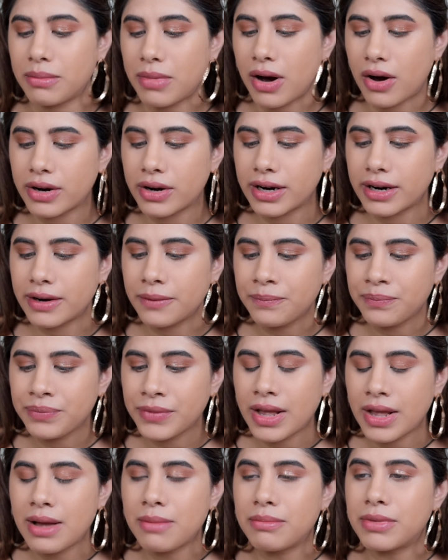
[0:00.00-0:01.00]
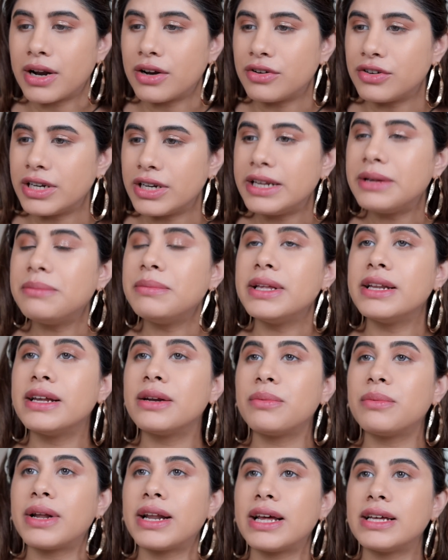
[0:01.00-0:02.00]
about it. But I really mean
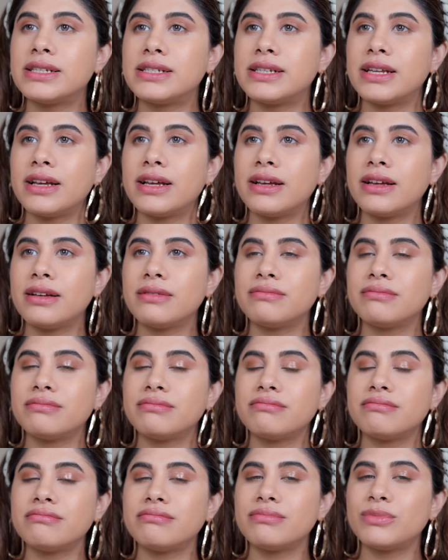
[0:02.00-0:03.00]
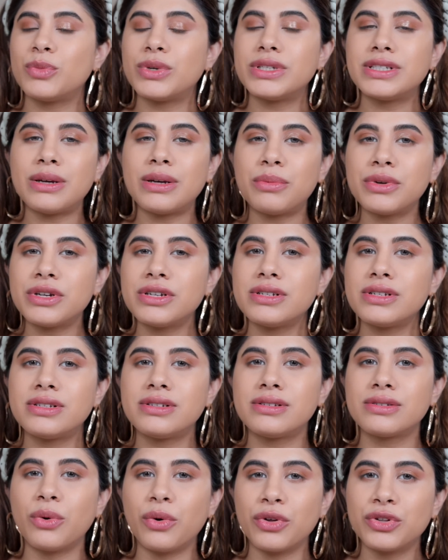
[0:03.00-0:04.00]
it when I say, when someone
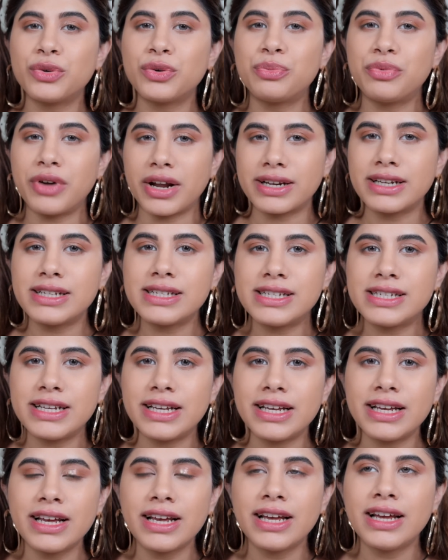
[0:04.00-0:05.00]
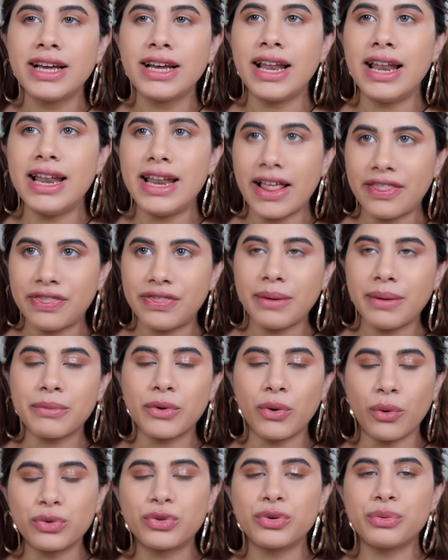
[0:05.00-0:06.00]
is going through pregnancy, let
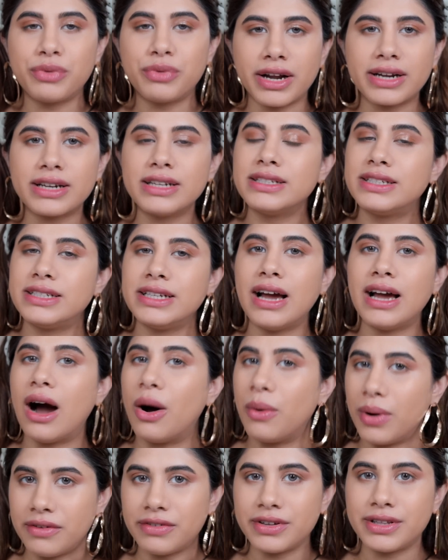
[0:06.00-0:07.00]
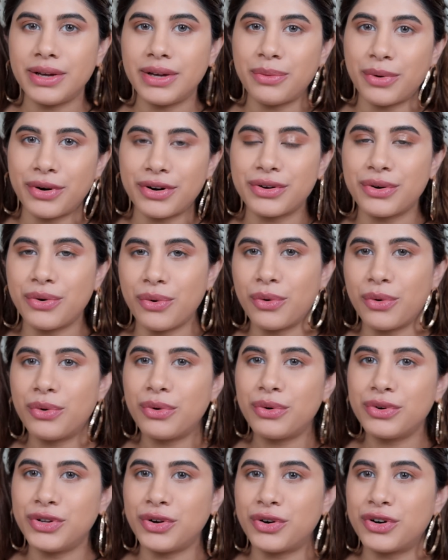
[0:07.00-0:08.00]
them go through pregnancy however they want to
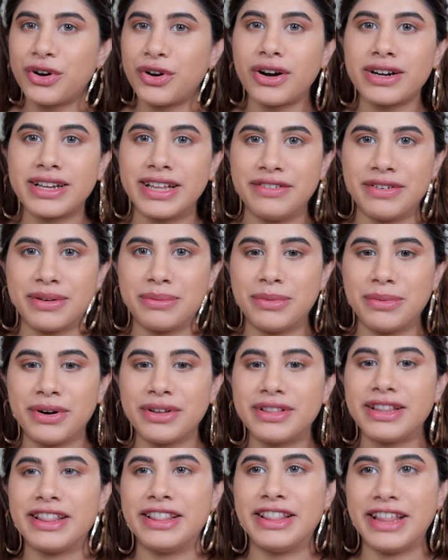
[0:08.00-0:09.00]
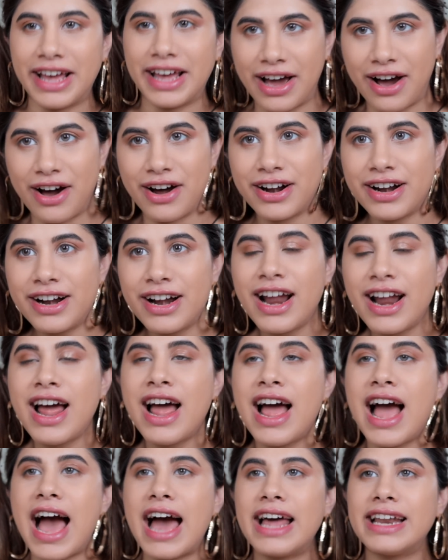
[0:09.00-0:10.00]
go. You're not giving birth, they are.
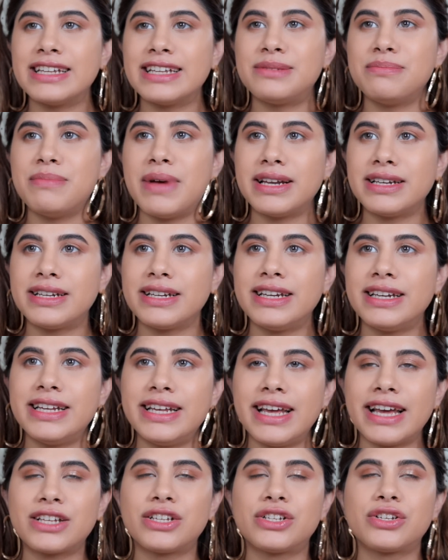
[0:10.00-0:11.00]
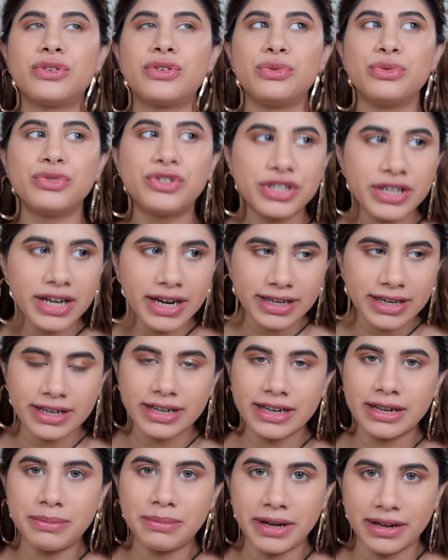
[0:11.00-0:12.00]
And it's mentally
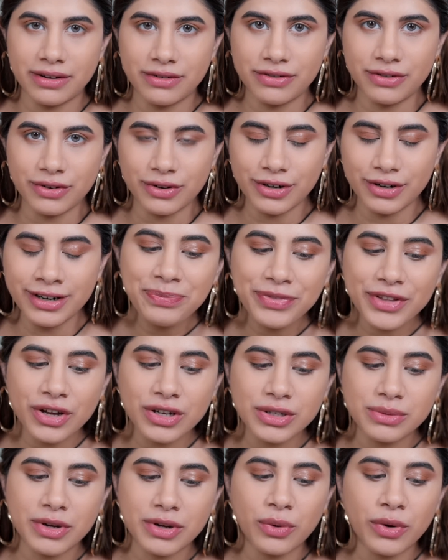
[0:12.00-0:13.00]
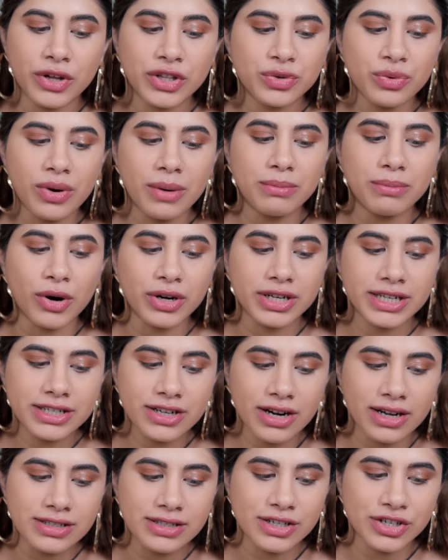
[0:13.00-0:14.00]
excruciatingly painful because we're going through a body
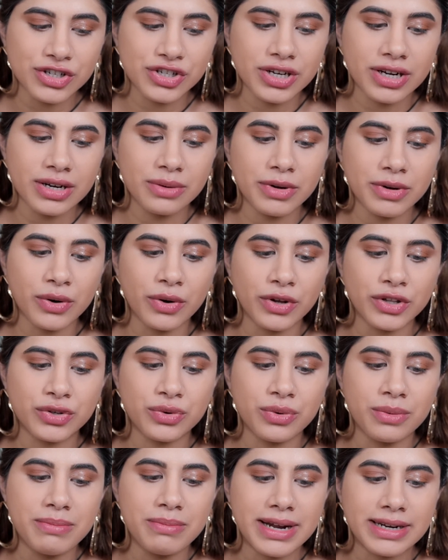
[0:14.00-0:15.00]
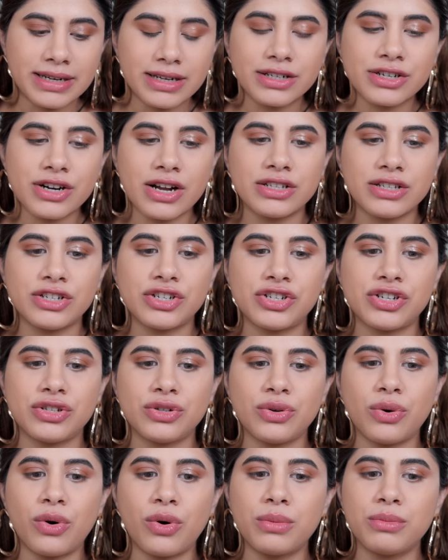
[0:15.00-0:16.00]
transition. We're going through a mental
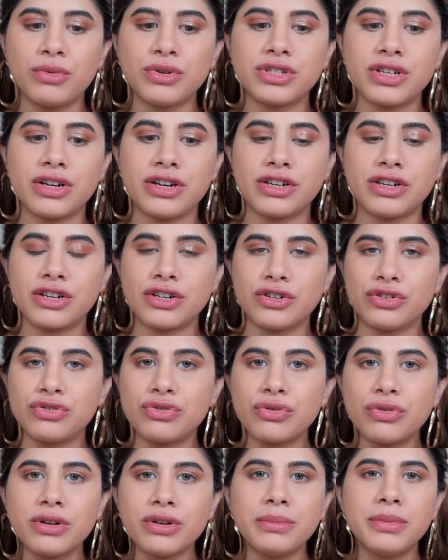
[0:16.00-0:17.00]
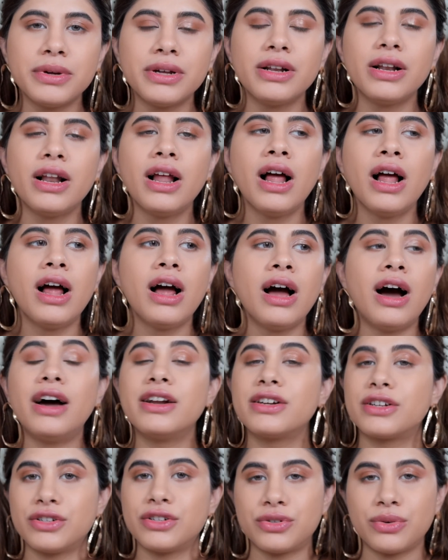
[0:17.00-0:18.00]
transition. The hormones are uncontrollable.
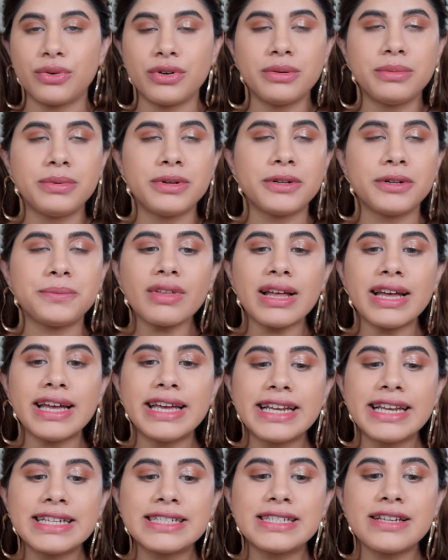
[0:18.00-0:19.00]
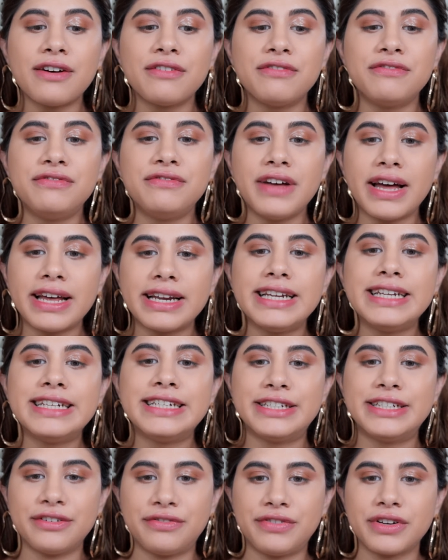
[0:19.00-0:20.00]
It is a
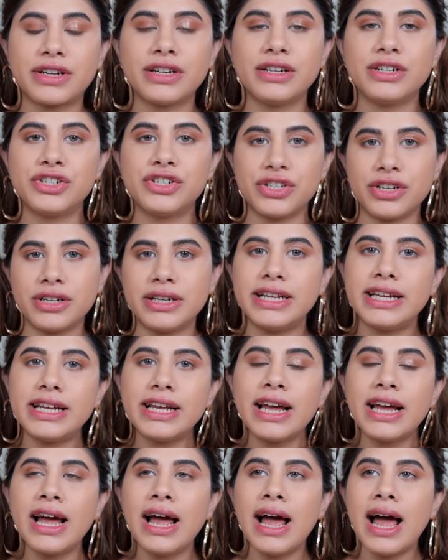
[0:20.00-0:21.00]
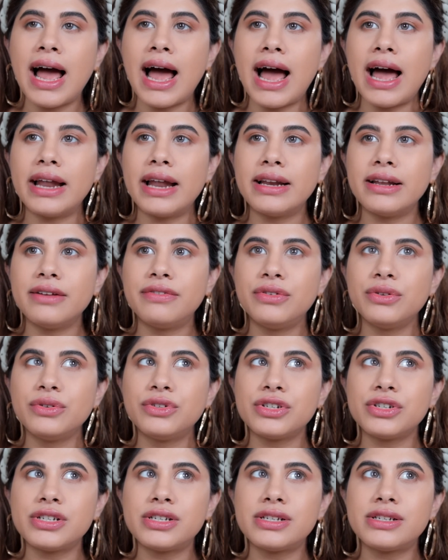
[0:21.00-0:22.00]
very difficult journey. And if you
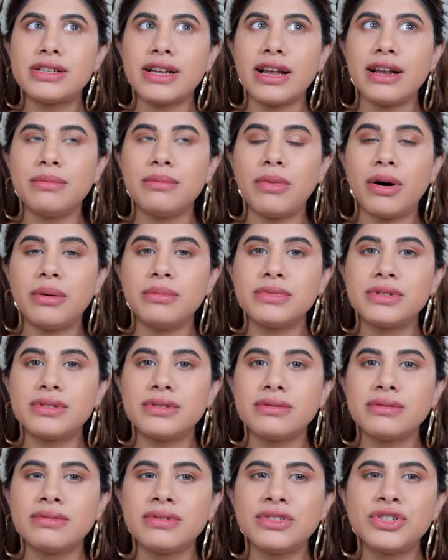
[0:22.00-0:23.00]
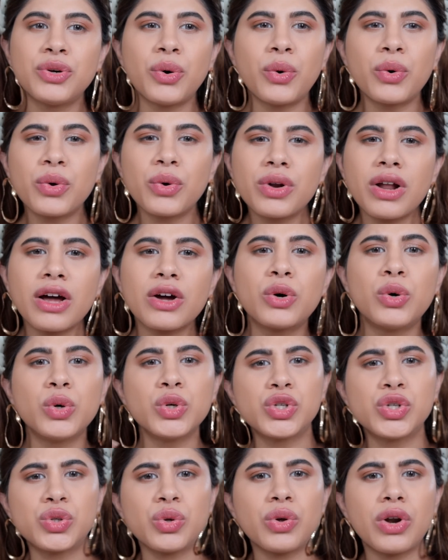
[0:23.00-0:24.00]
just tell moms, chodo na,
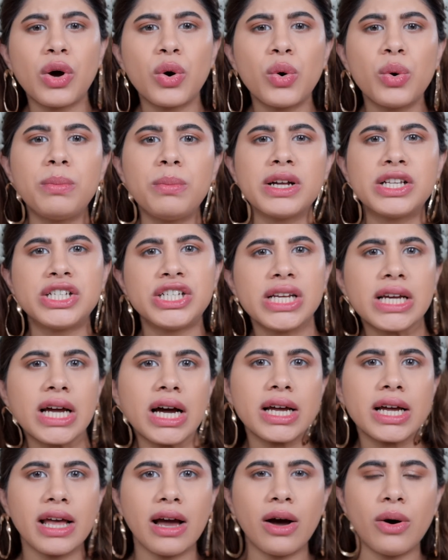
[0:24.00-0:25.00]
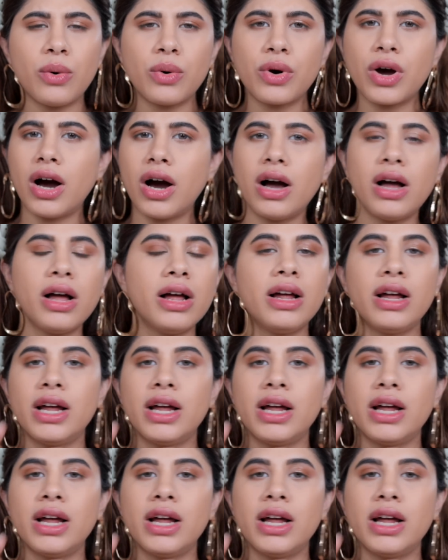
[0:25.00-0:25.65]
khush to raho, bacche ka kya hoga?